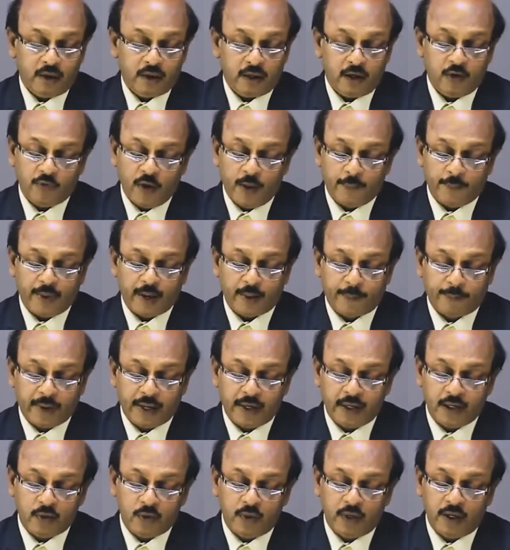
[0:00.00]
If a
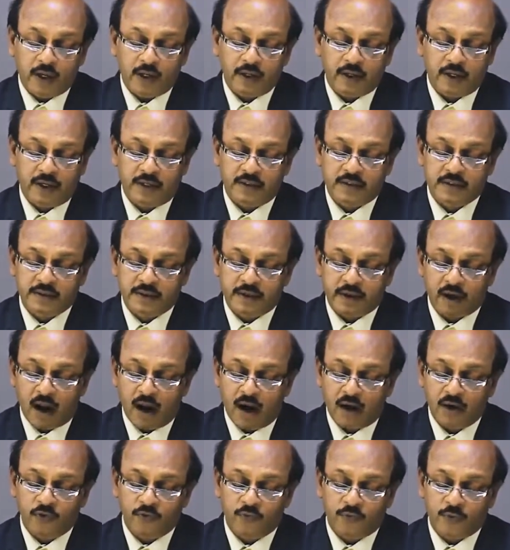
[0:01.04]
perpendicular is
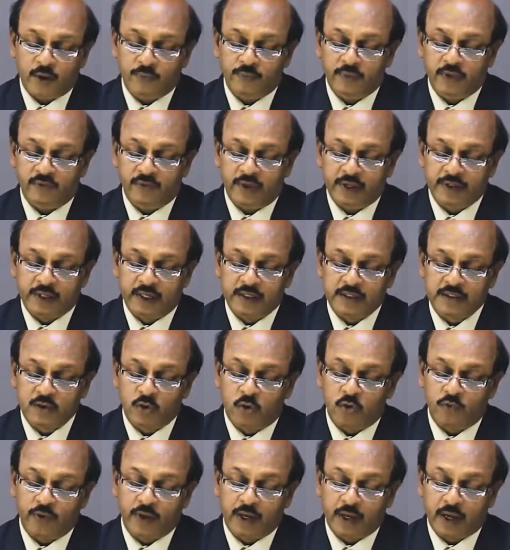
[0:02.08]
drawn from the vertex
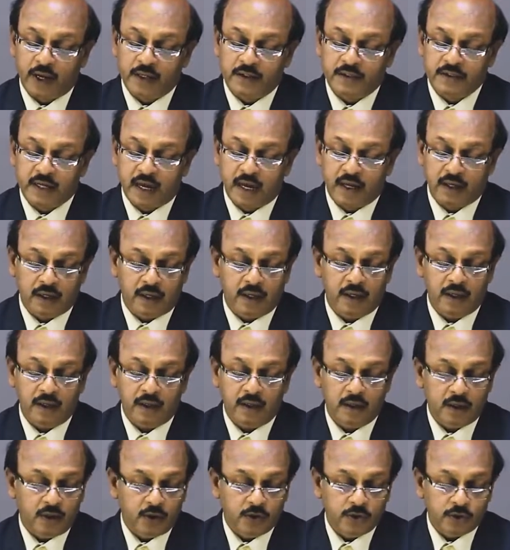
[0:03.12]
of a right angle
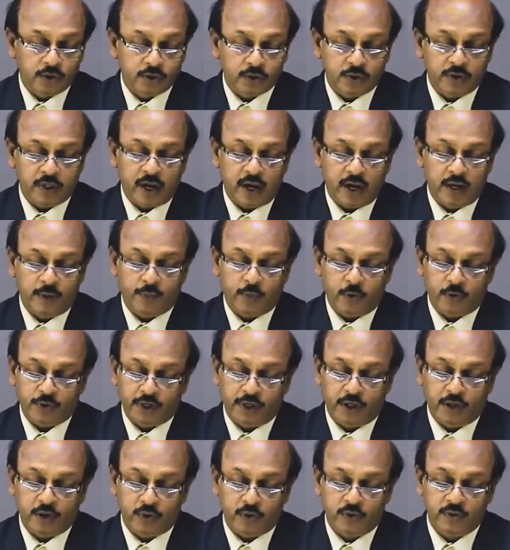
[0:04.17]
to the
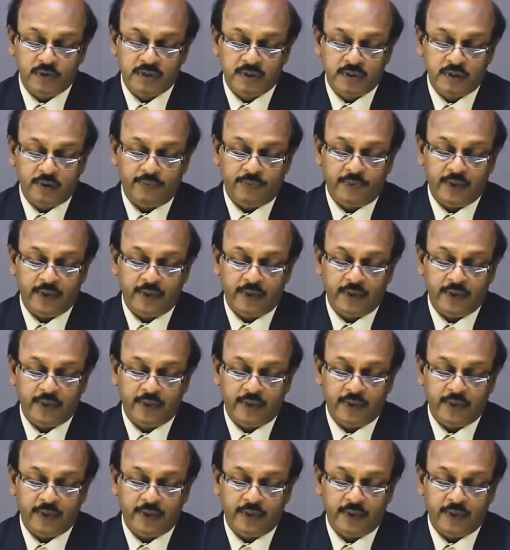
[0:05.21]
hypotenuse,